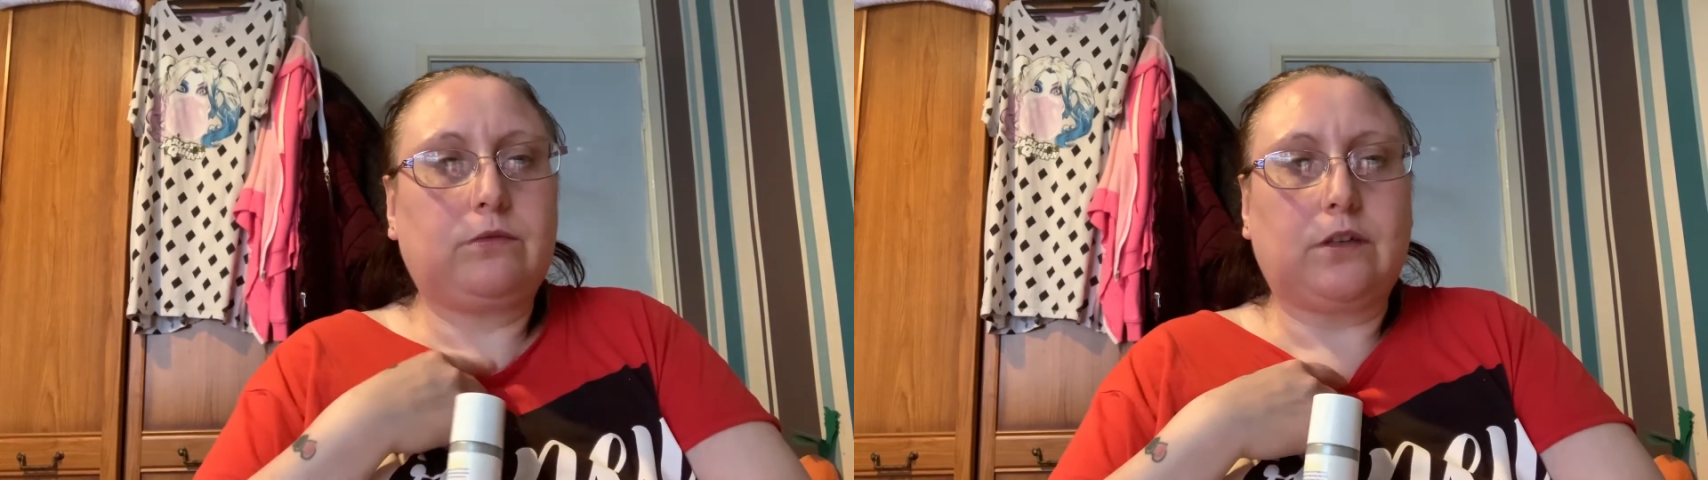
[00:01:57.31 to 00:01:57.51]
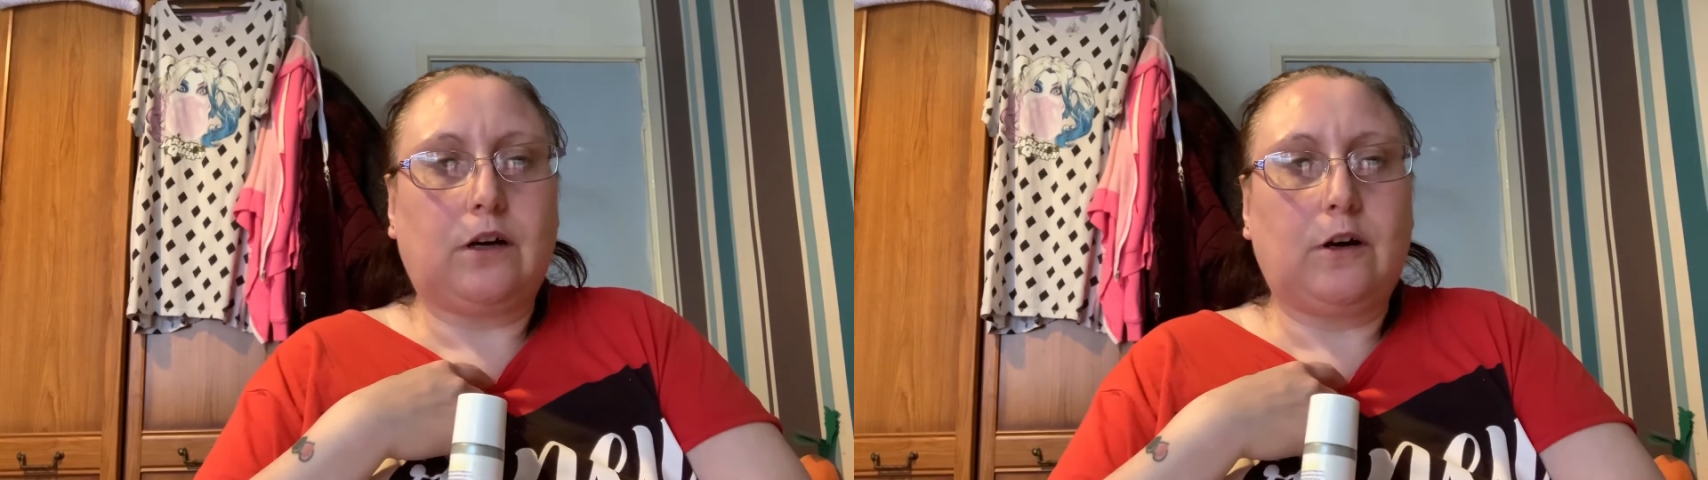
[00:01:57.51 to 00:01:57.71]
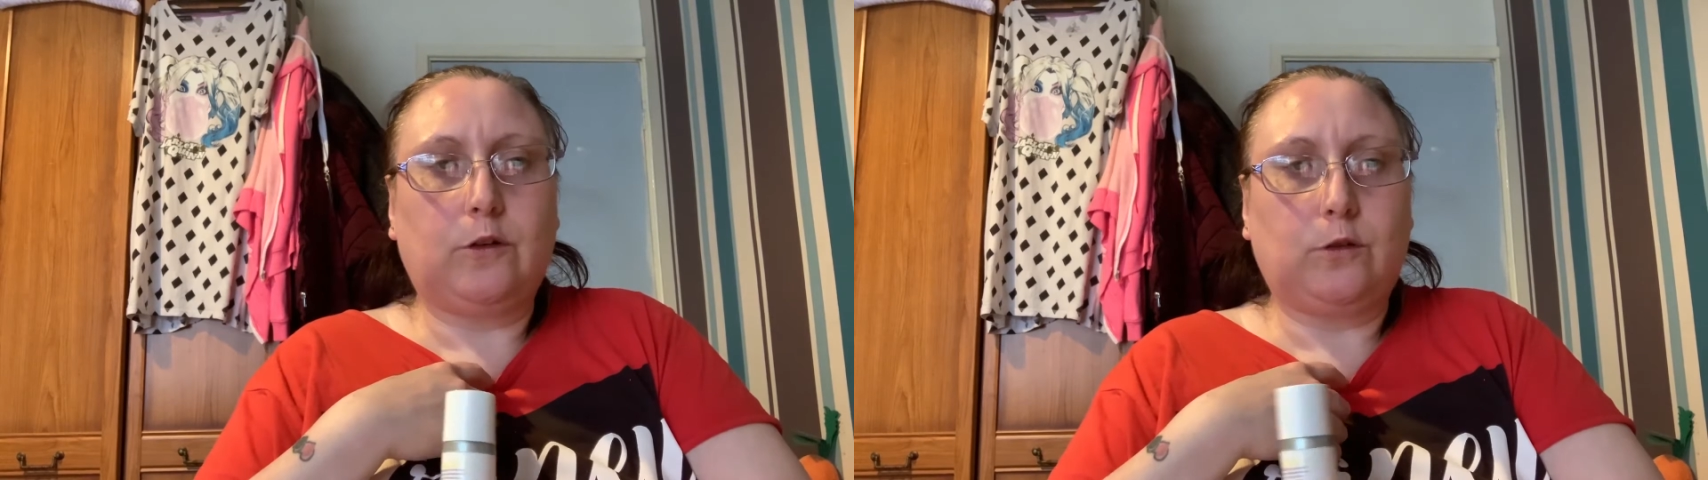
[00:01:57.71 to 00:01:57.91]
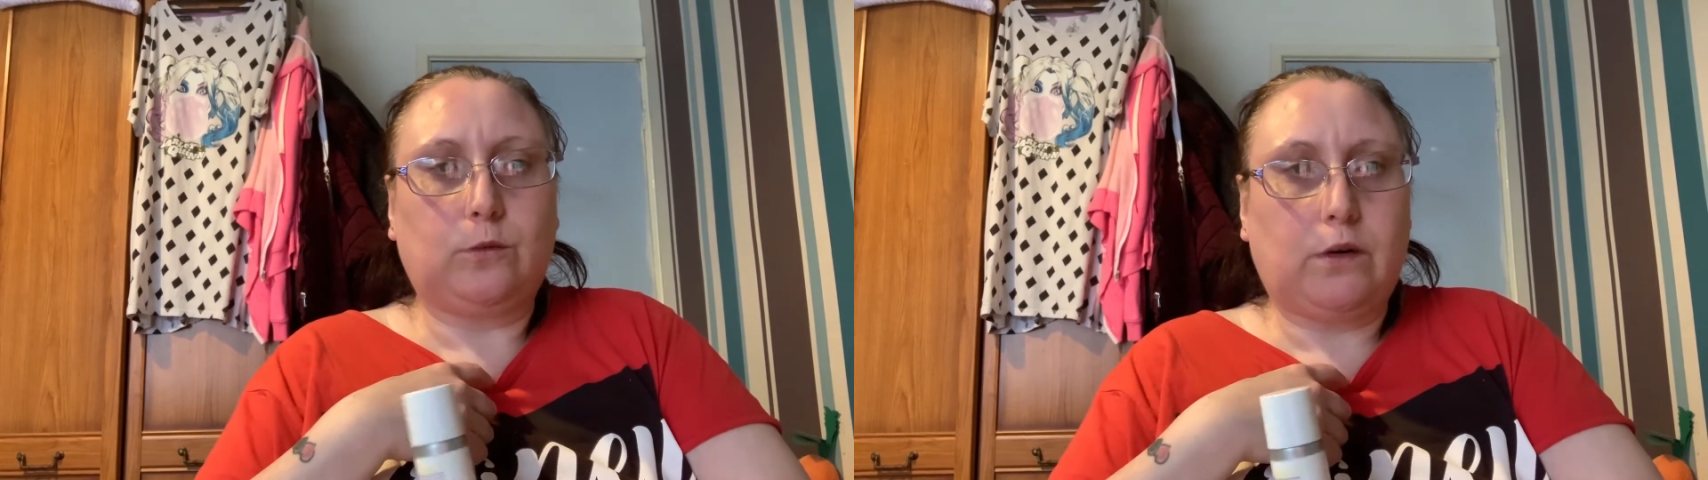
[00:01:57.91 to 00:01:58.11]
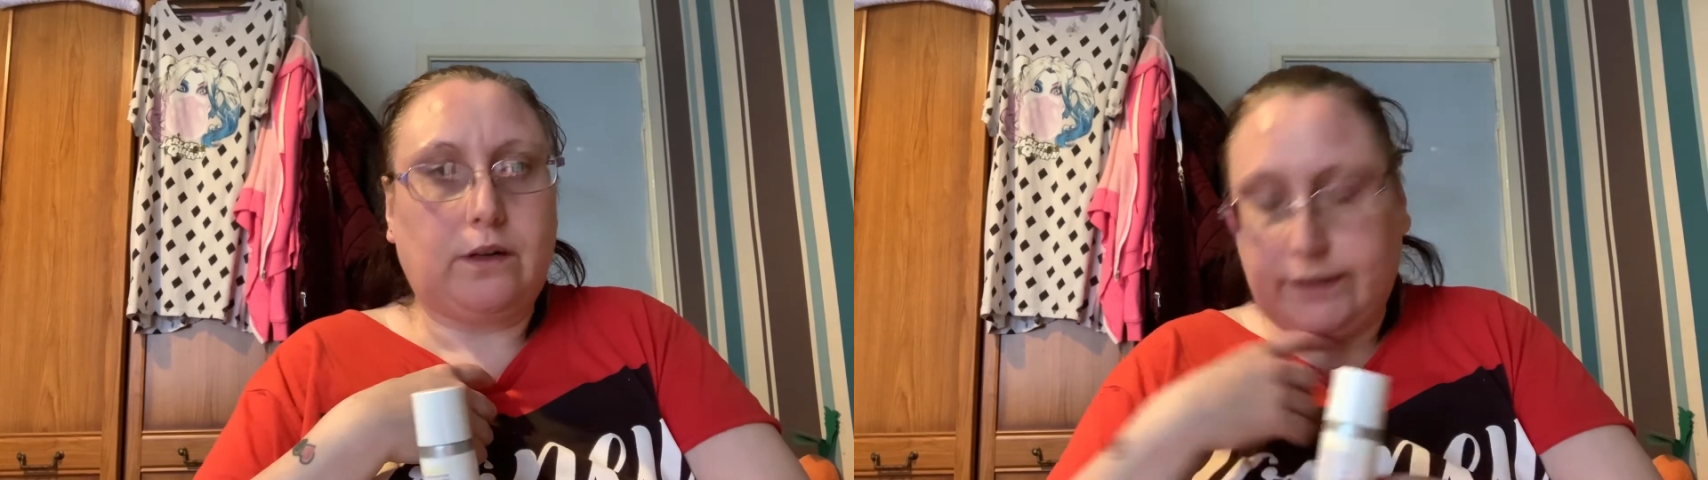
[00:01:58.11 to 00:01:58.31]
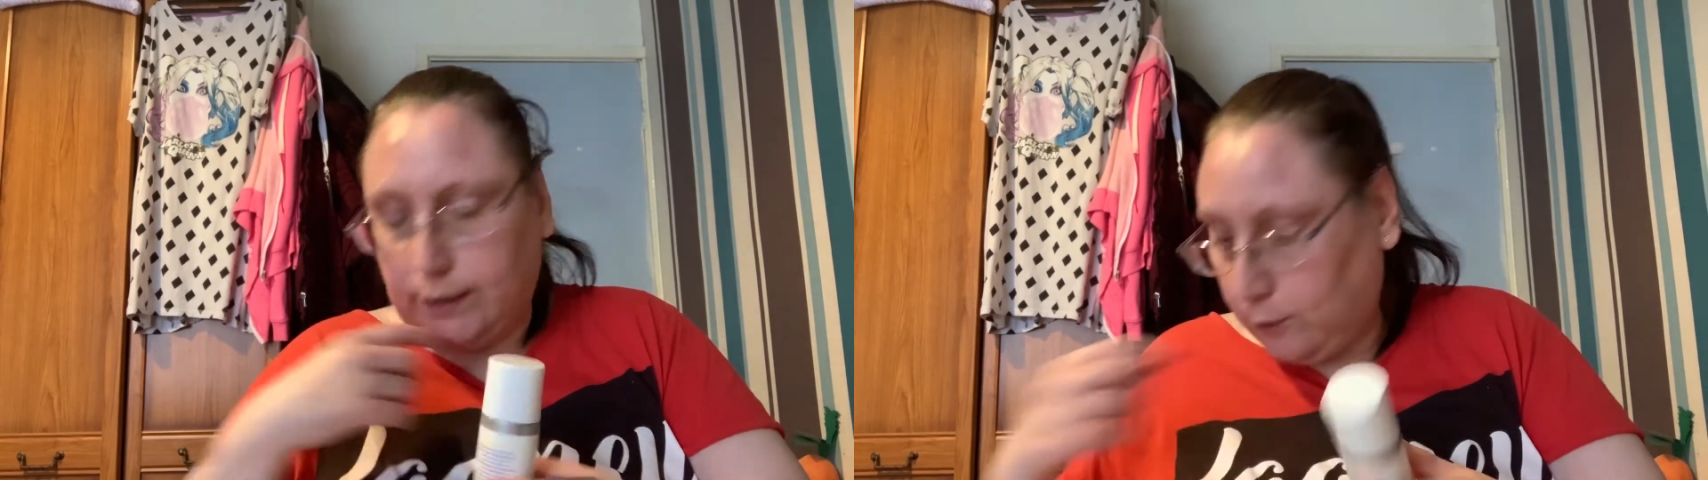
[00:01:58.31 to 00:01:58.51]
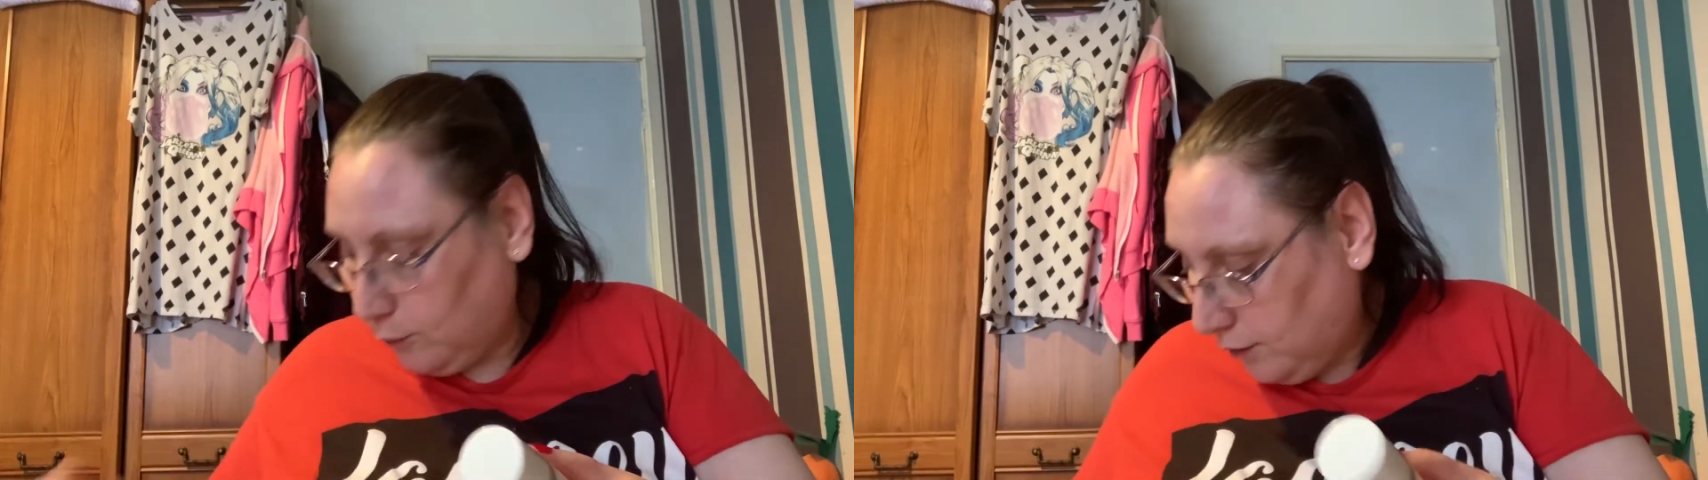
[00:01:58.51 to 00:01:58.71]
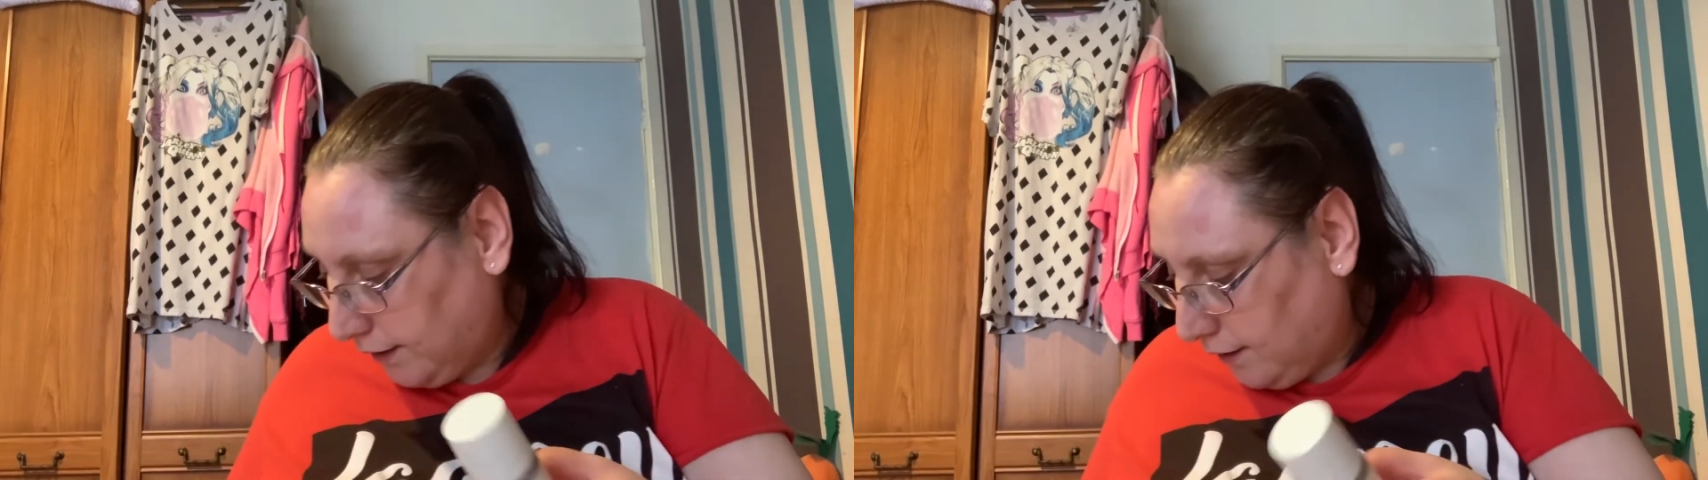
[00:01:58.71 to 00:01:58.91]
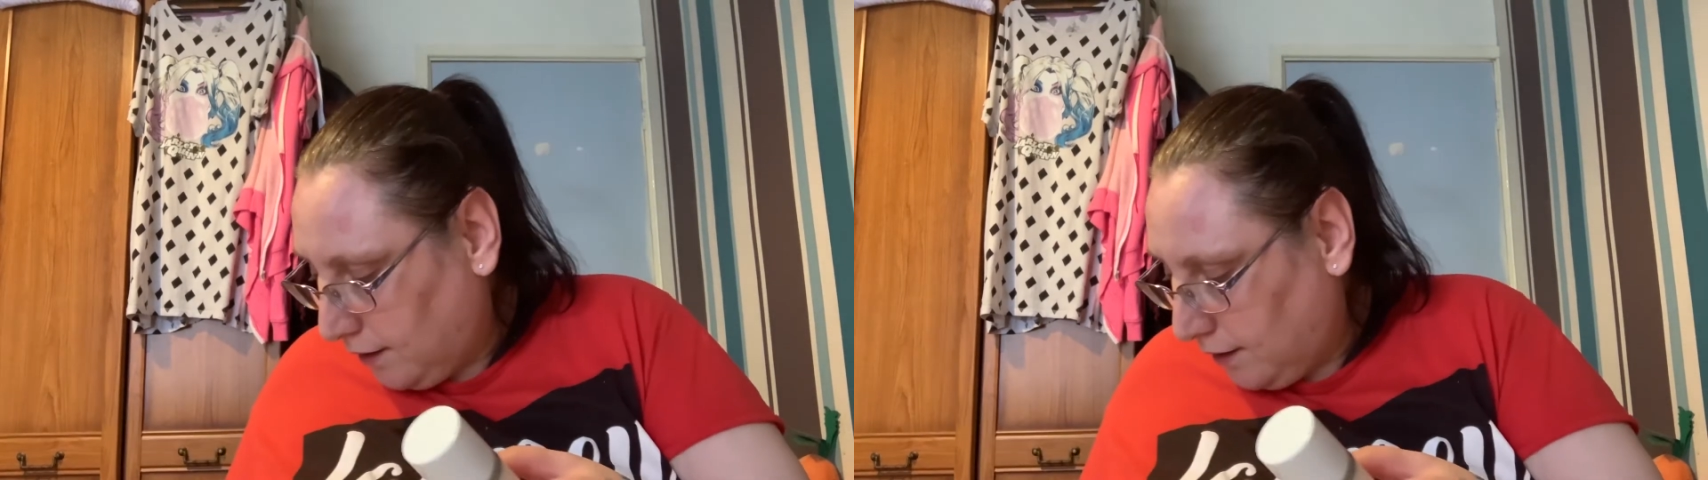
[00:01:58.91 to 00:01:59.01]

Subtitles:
Taj or whatever you call it,